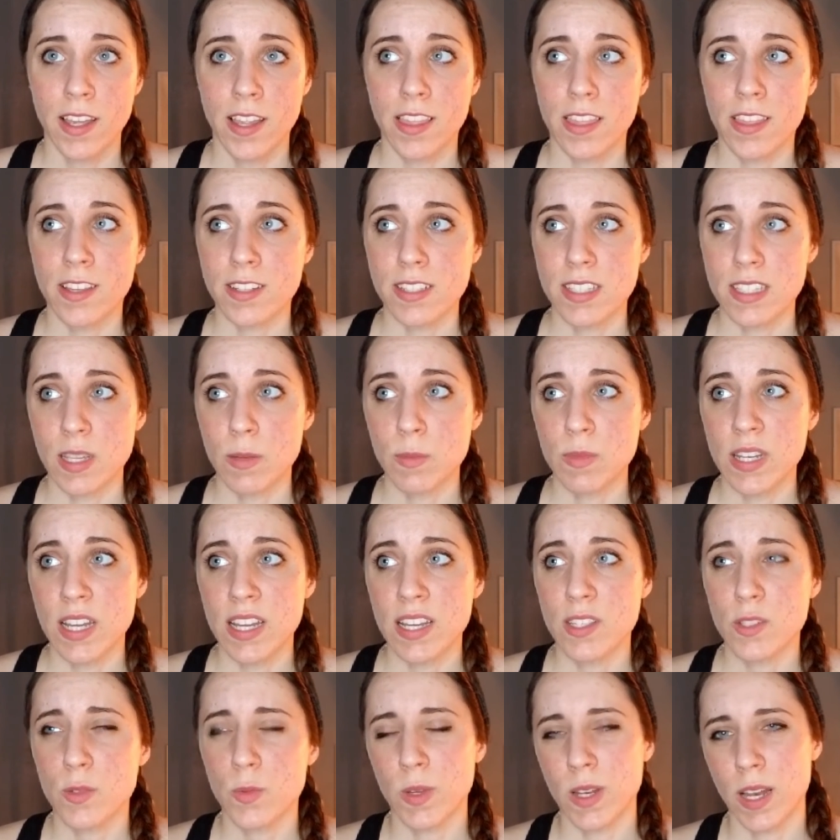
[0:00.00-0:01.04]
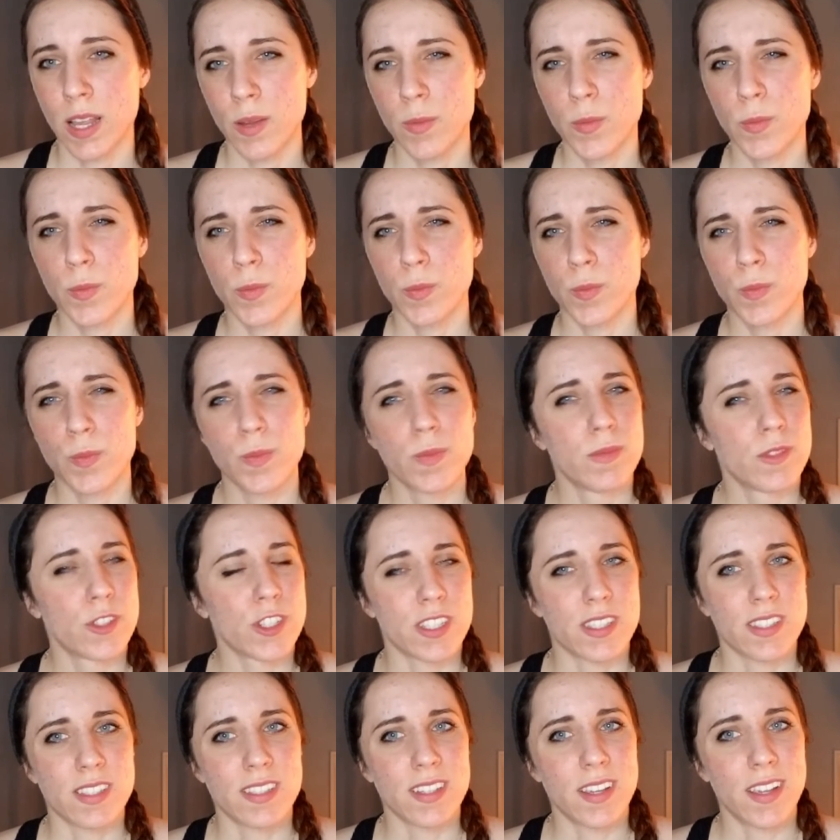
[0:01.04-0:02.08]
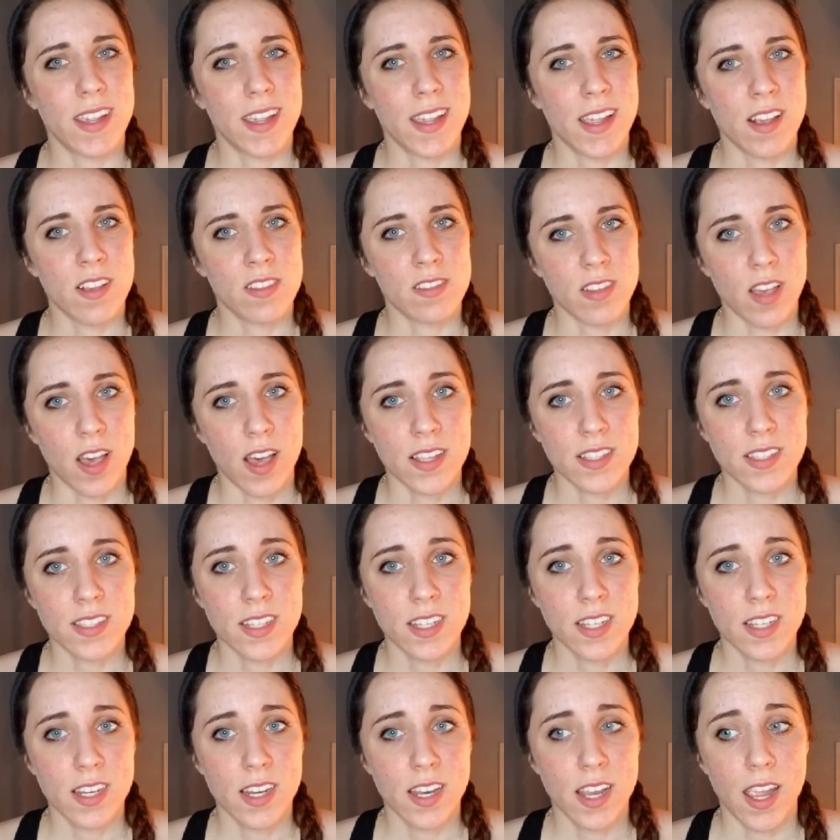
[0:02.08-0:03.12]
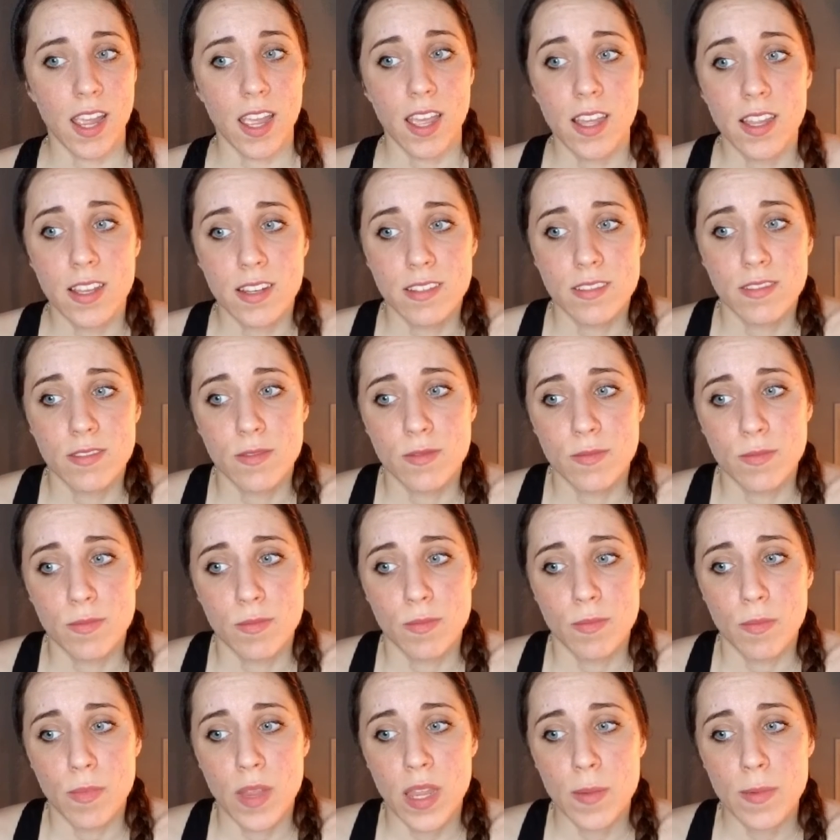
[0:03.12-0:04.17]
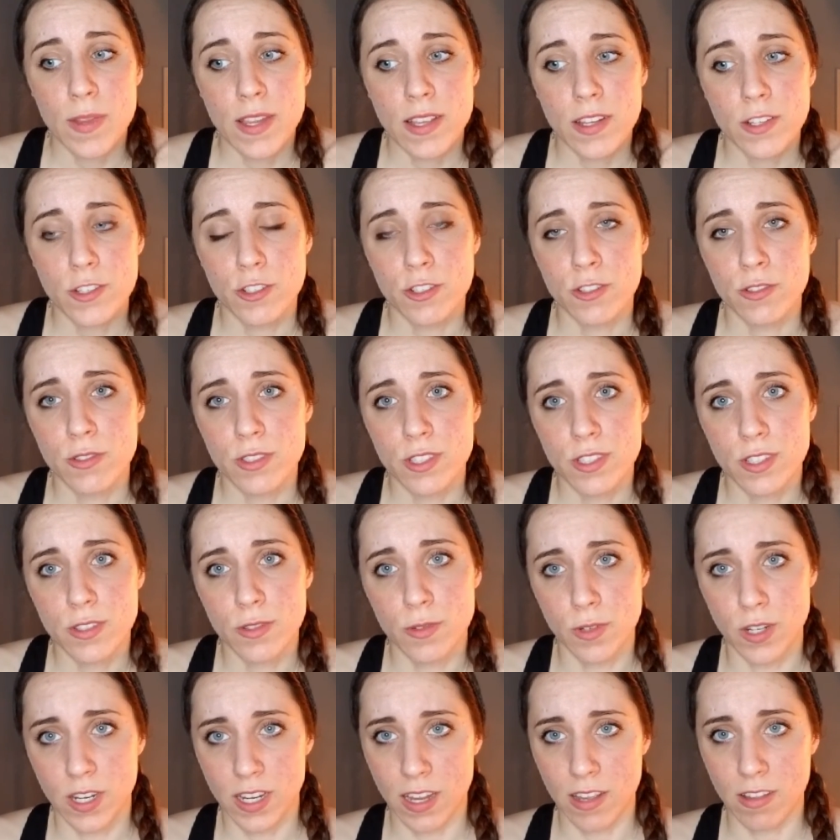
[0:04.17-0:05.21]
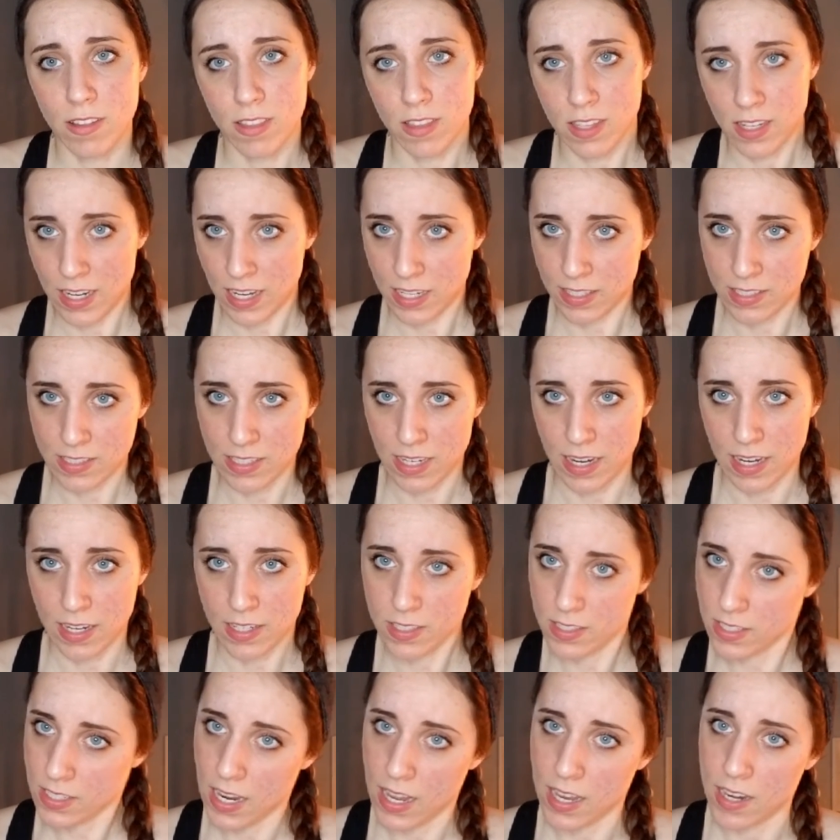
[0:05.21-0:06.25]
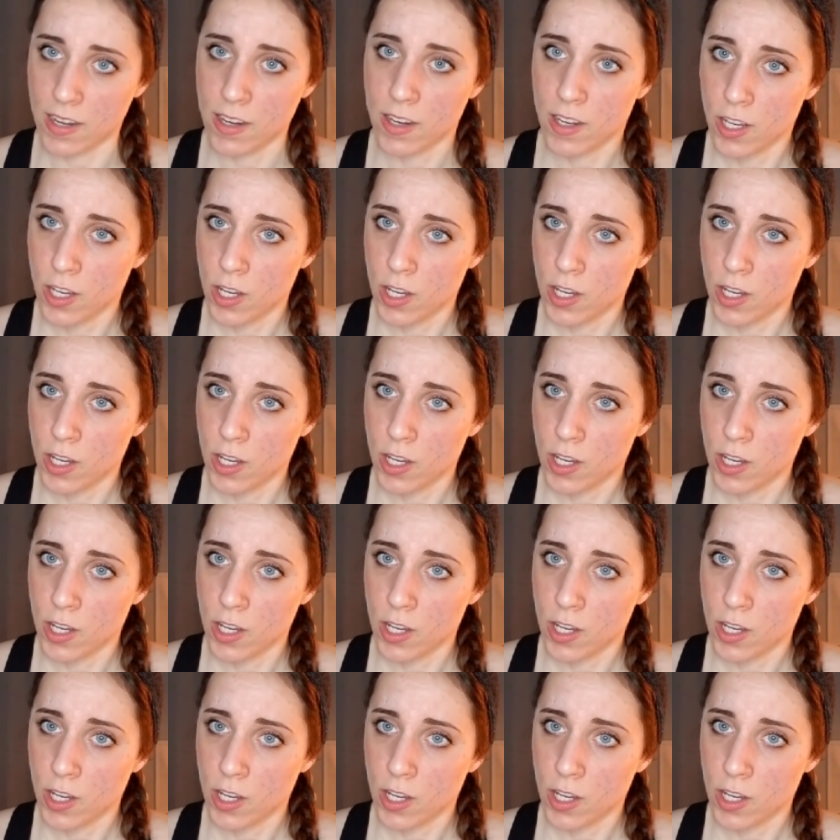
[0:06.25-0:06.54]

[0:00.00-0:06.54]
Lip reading: There's some days when I'm just exhausted and maybe I choose to work out the next day instead.